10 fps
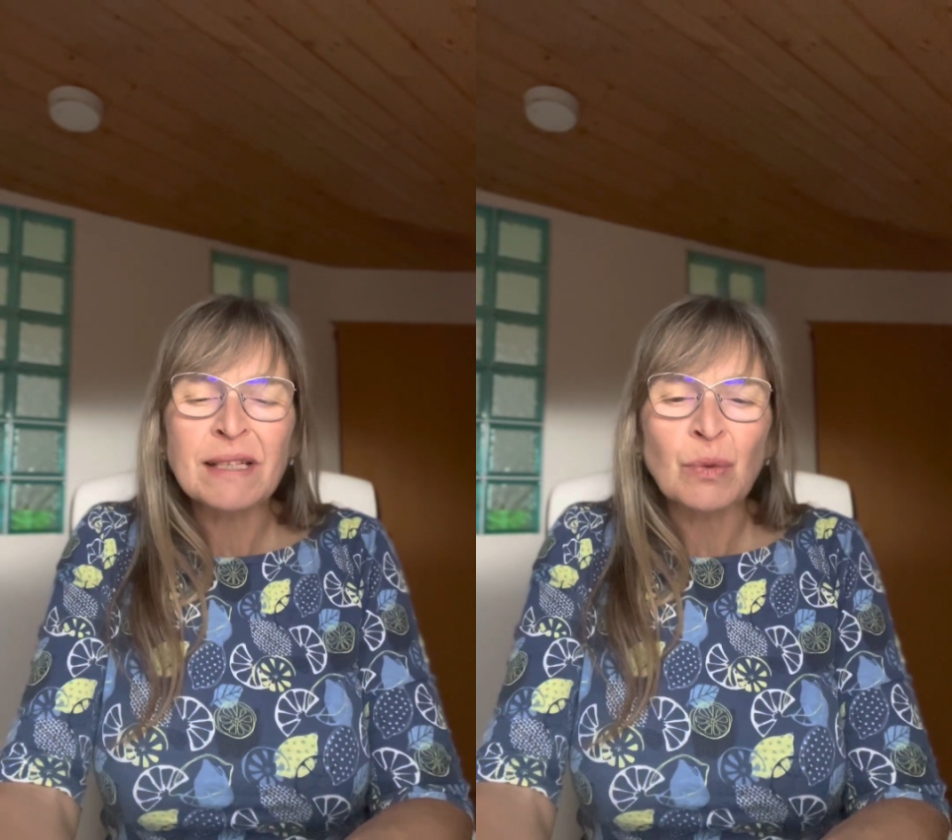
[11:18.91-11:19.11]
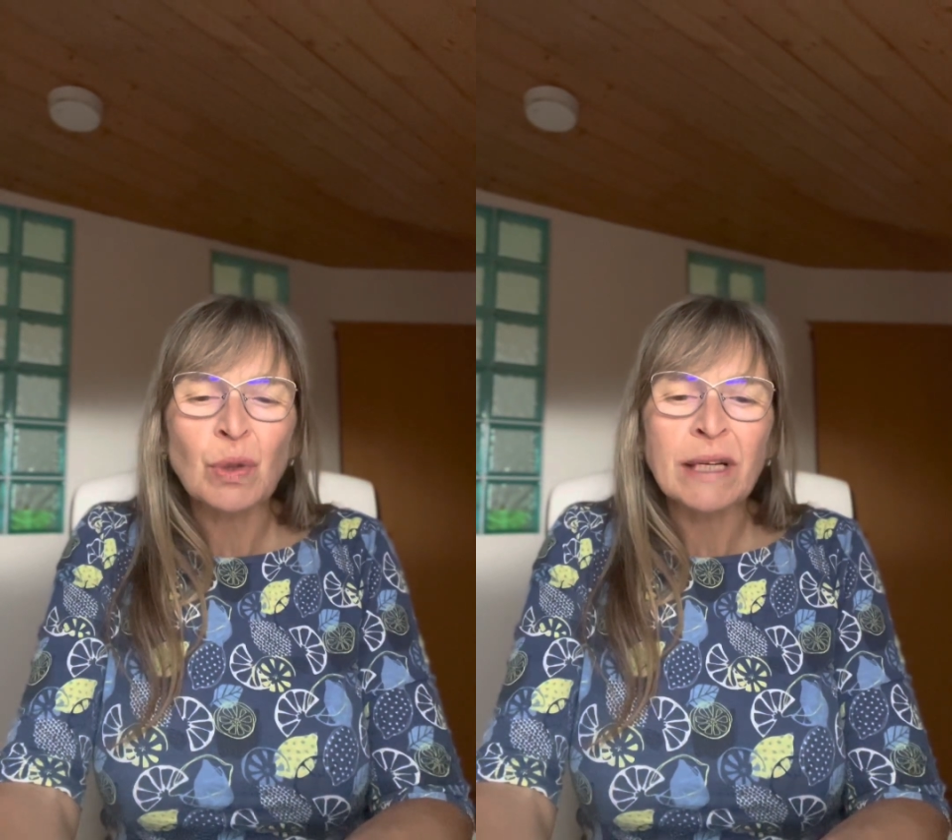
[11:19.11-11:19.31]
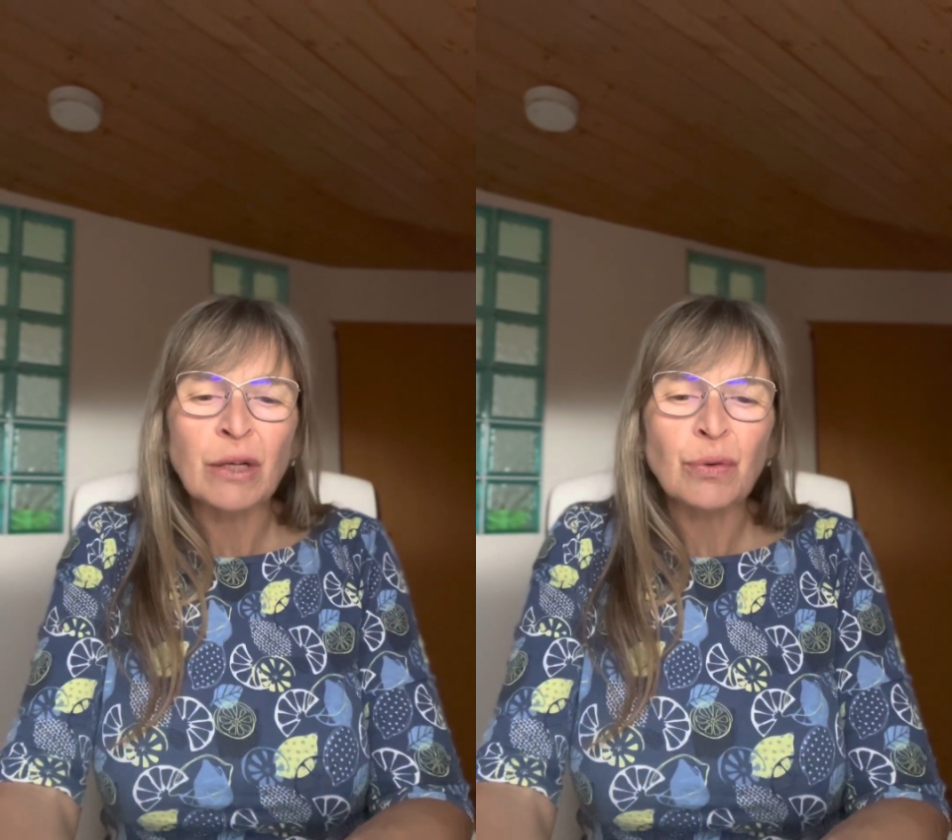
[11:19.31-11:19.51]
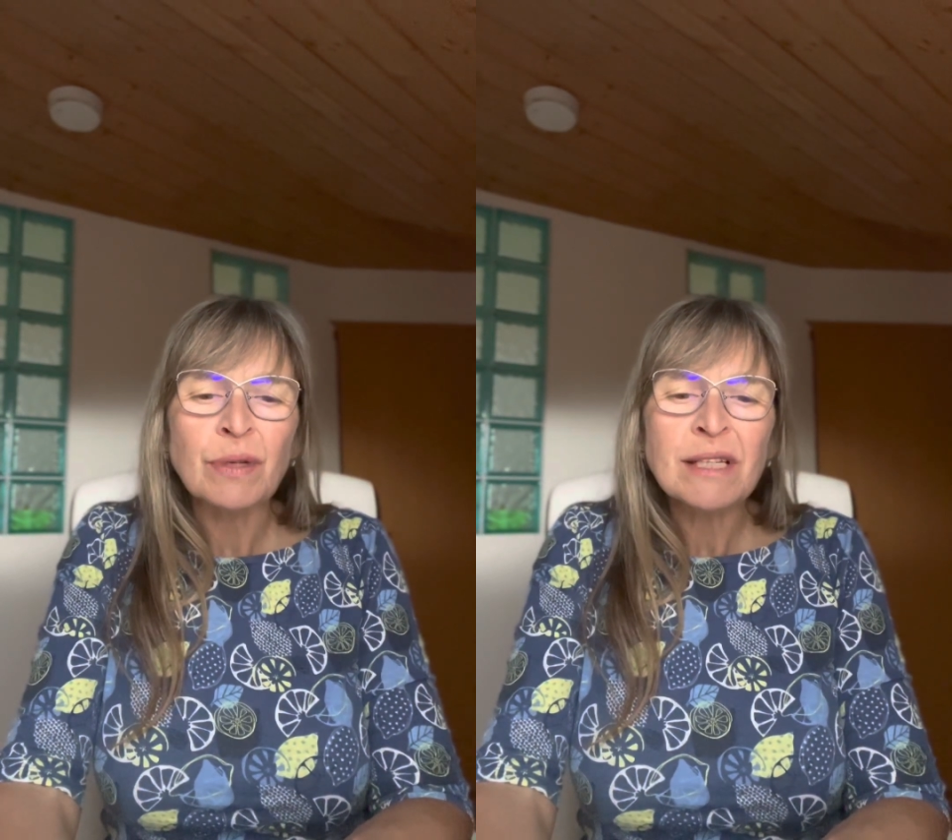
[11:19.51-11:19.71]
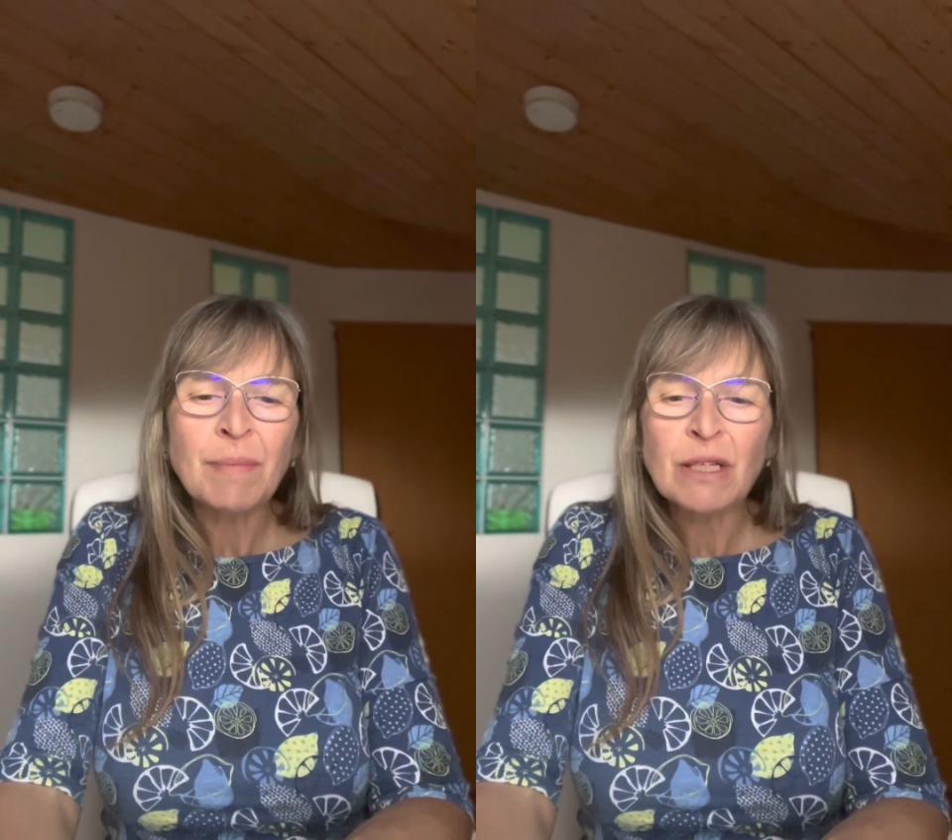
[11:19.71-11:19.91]
It will
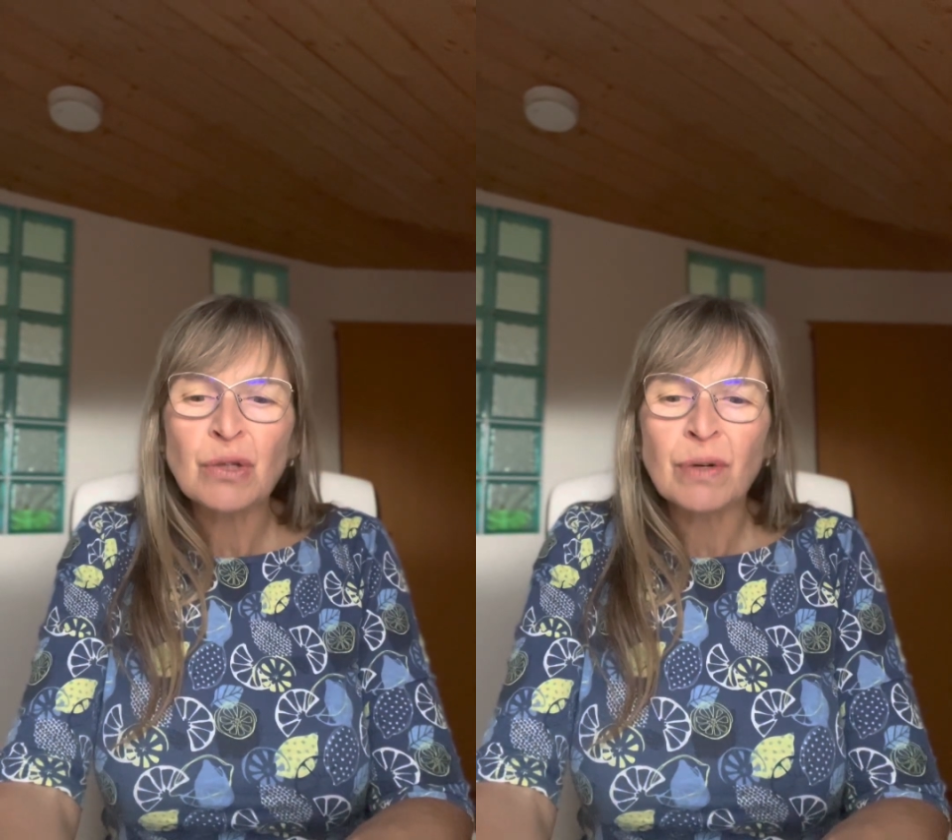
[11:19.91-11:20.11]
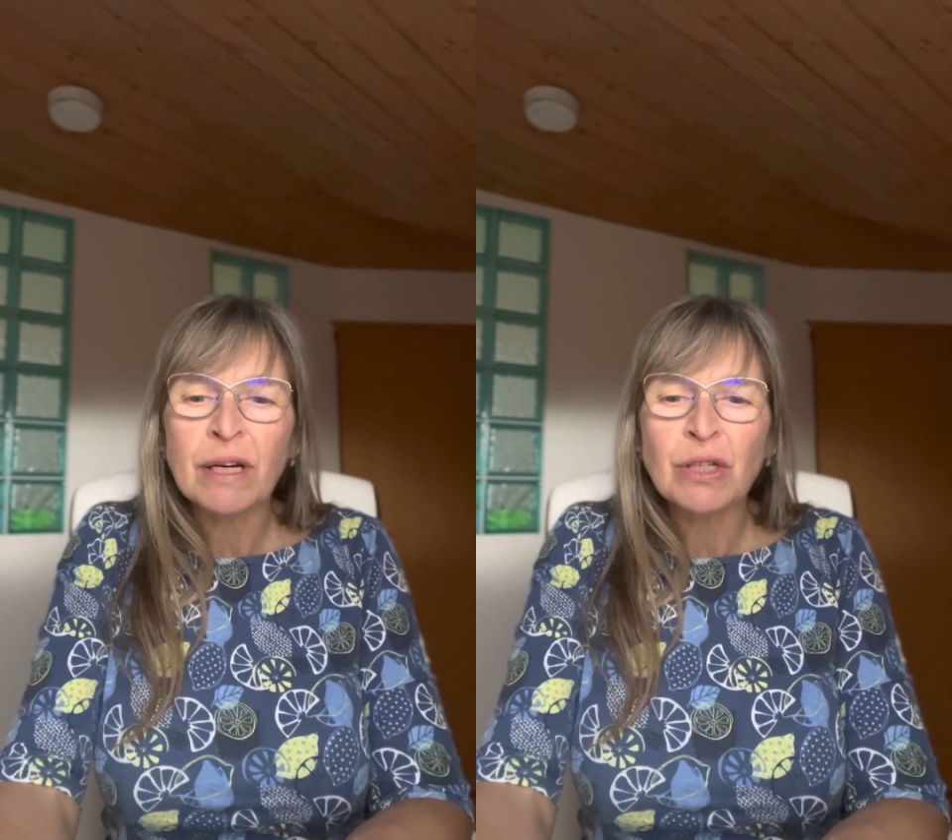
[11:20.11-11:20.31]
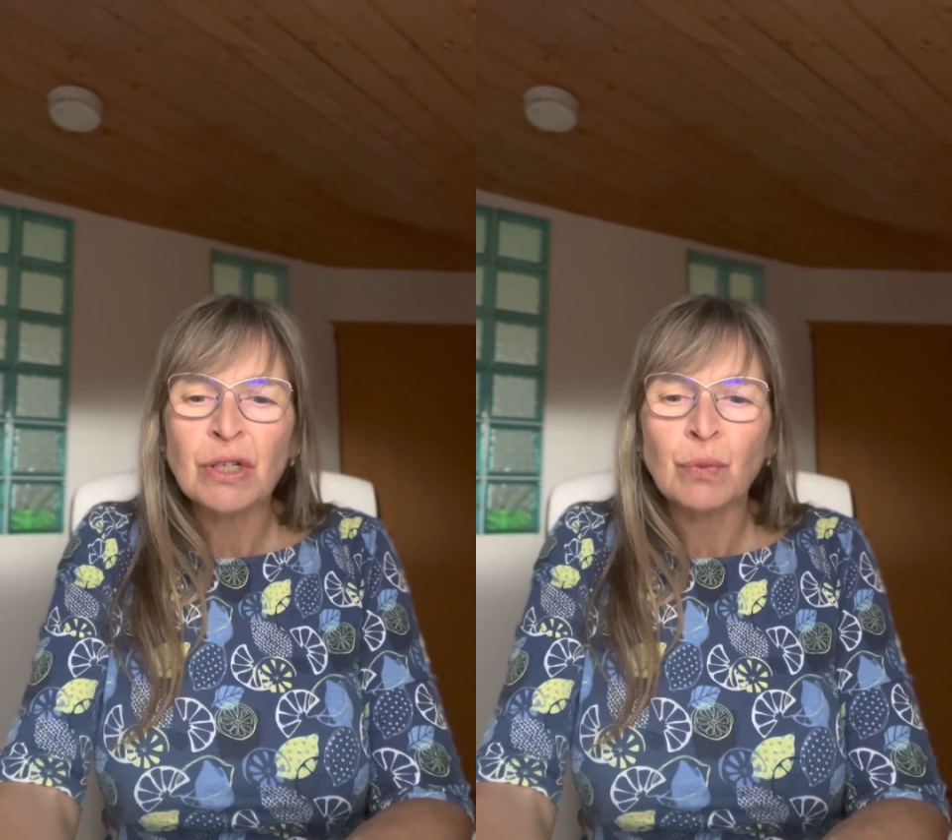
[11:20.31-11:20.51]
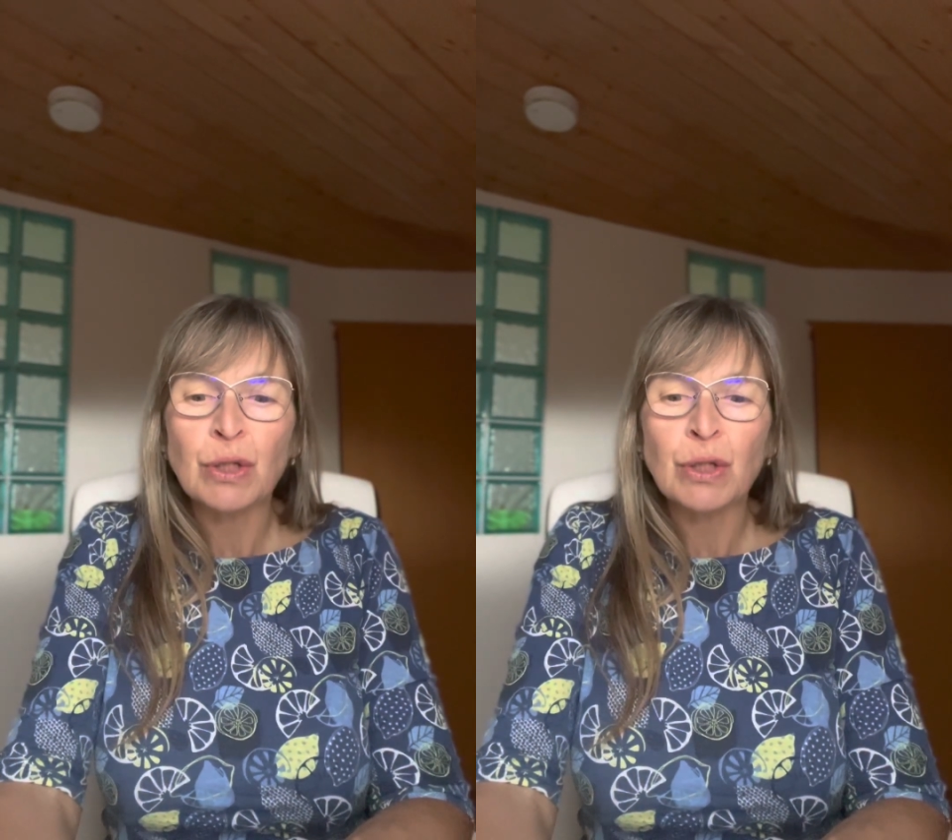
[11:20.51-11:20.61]
increase menstruation